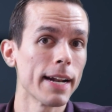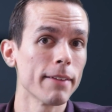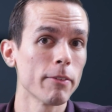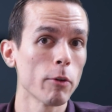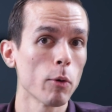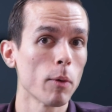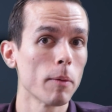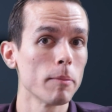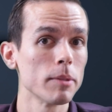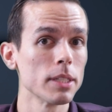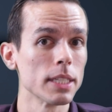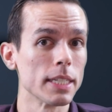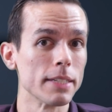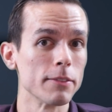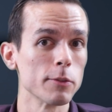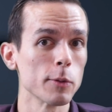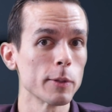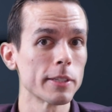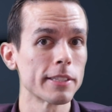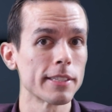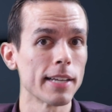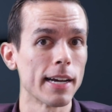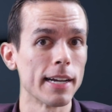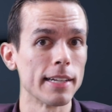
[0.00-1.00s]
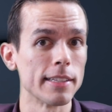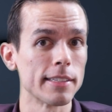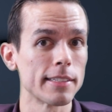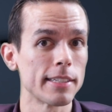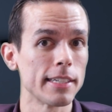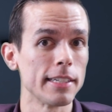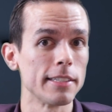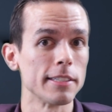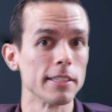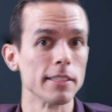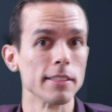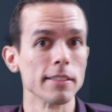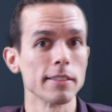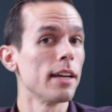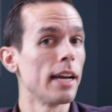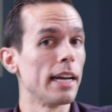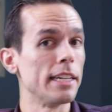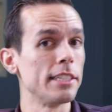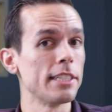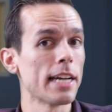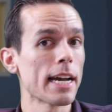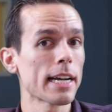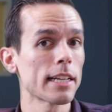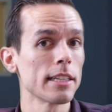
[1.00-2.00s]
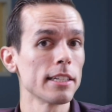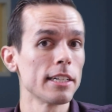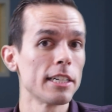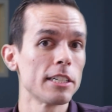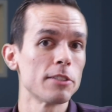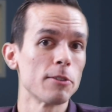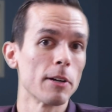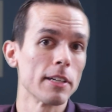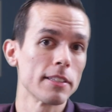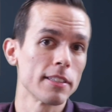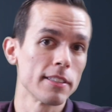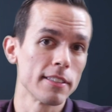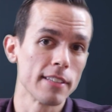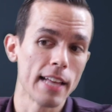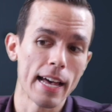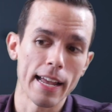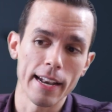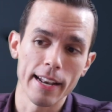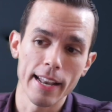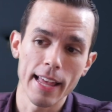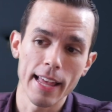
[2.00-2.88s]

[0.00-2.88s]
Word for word: everyone believes what science teaches, and Jacqueline addresses that